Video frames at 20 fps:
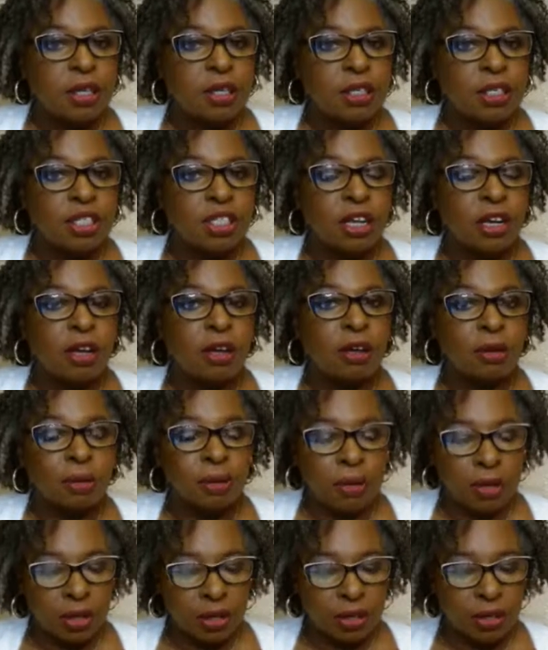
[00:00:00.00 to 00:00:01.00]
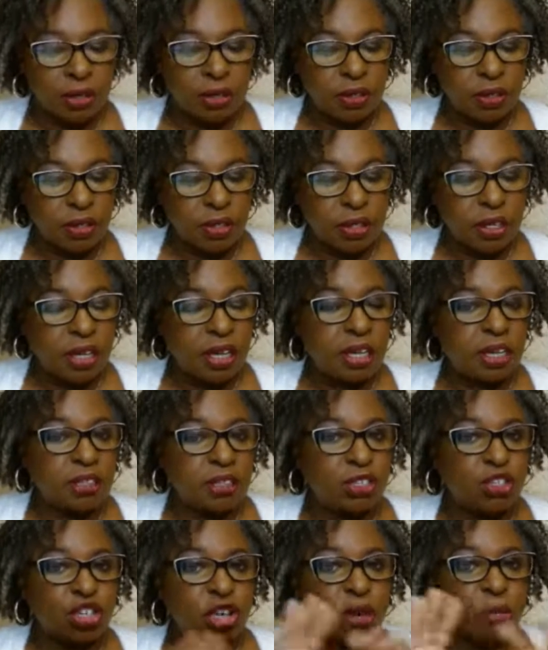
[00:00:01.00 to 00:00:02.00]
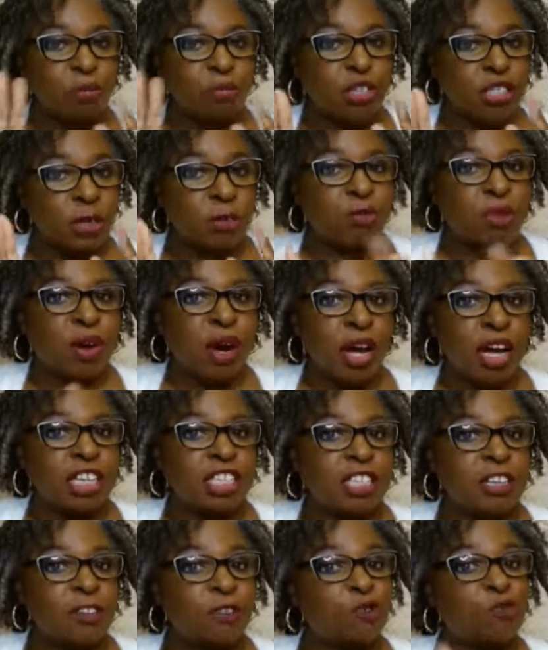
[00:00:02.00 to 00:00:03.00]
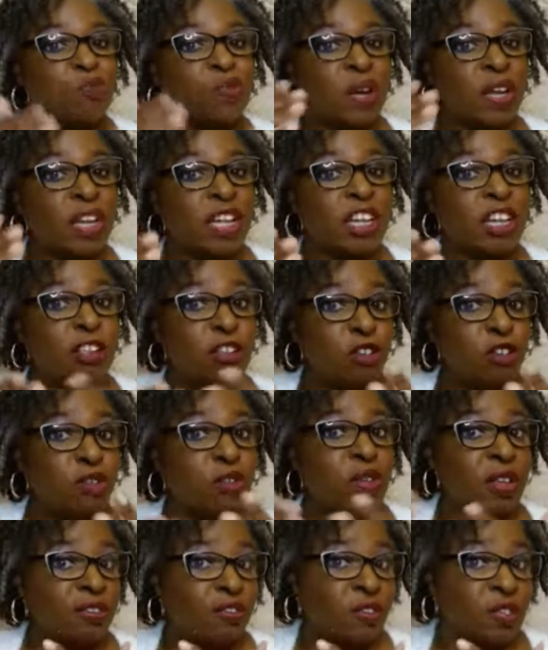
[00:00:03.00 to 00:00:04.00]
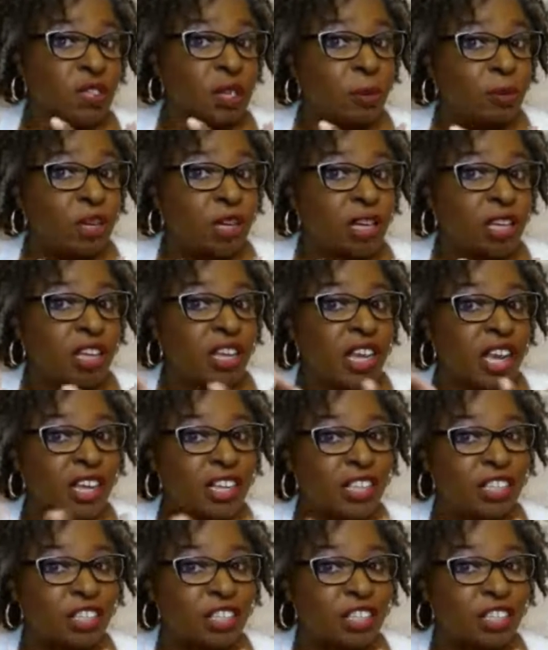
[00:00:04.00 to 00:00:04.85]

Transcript: So don't be surprised if somebody you get